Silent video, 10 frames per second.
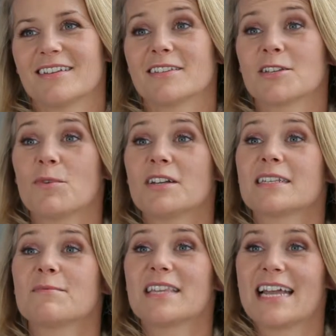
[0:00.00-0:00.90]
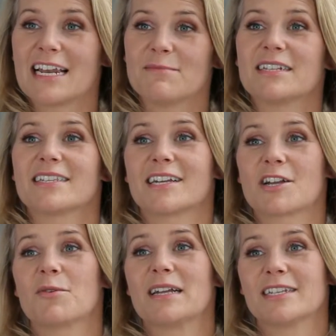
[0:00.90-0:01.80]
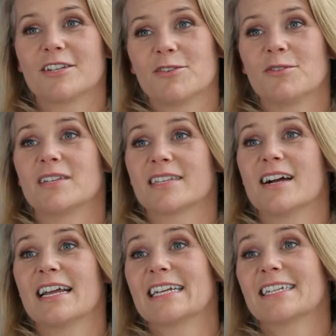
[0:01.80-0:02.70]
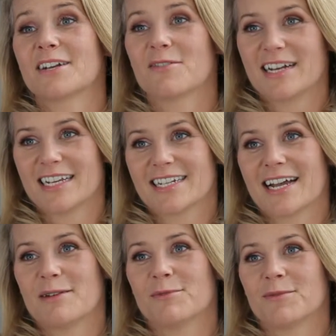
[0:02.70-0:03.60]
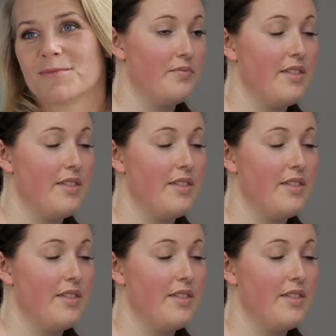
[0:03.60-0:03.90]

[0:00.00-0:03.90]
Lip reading: So what are some of the elements that go into designing and decorating a table?